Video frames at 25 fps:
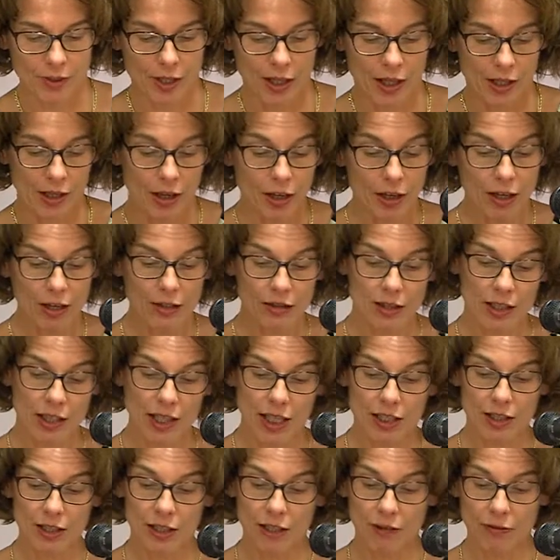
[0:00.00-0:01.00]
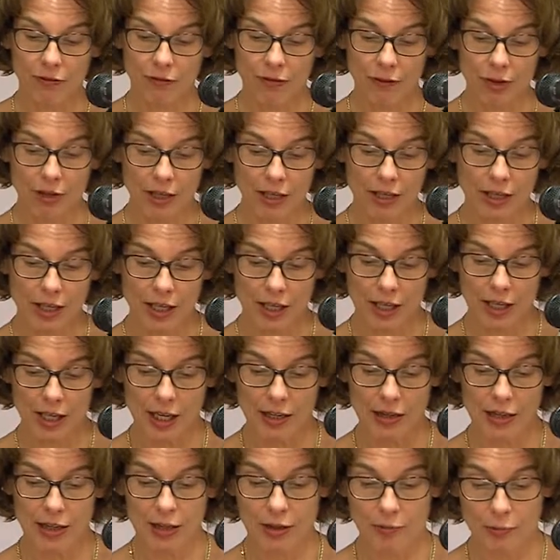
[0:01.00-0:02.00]
In Holland, the national holiday
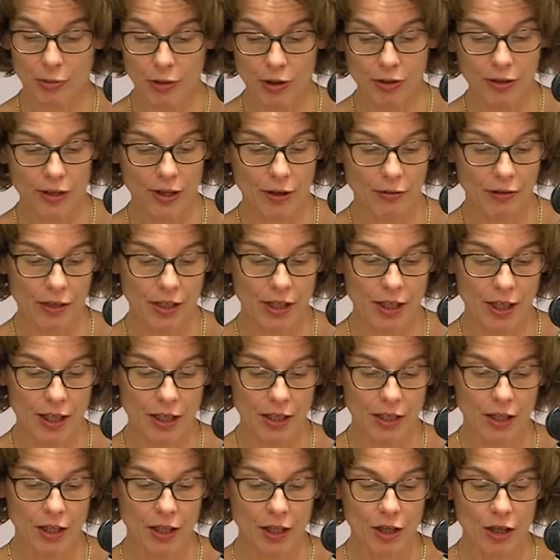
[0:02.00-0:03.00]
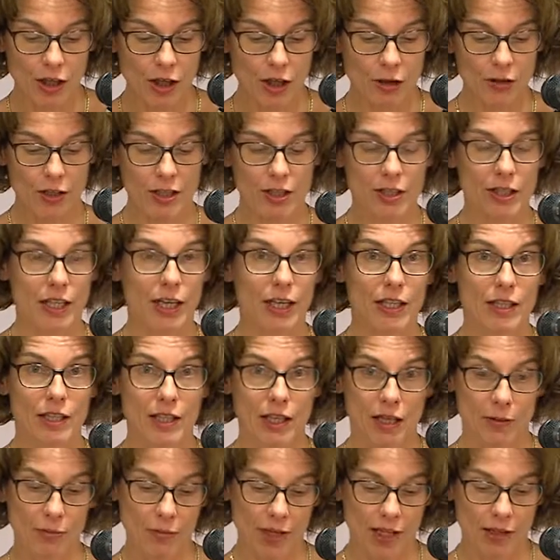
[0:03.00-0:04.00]
and the birthday of the king coincide,
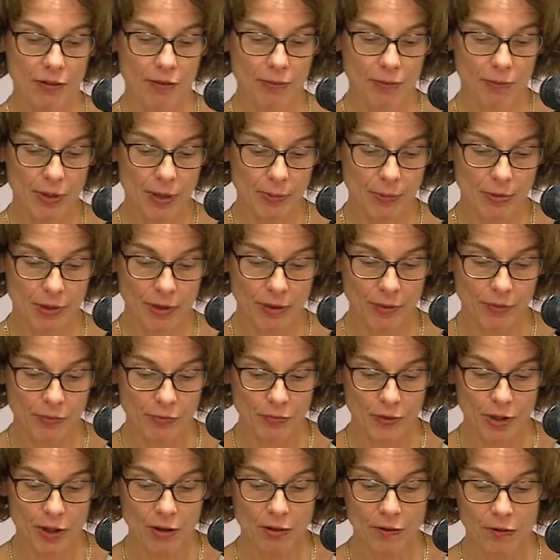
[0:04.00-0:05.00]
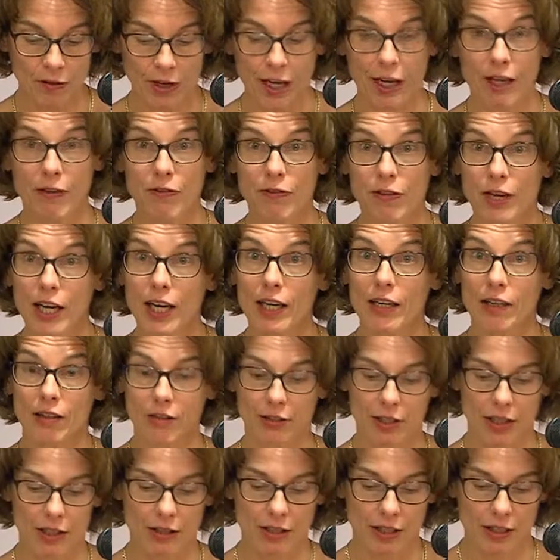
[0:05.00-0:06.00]
and many people fly a flag
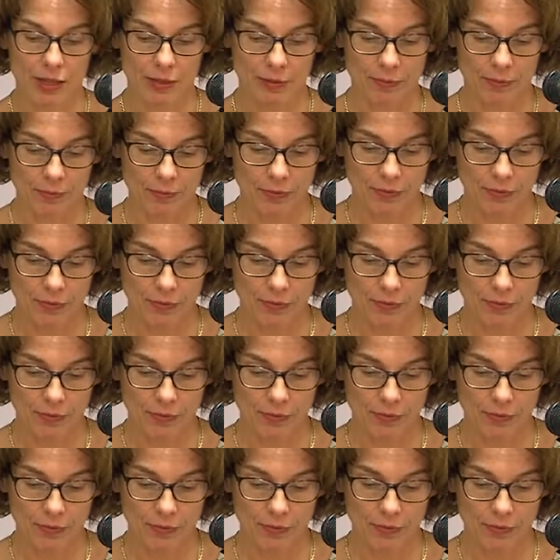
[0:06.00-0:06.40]
on that day.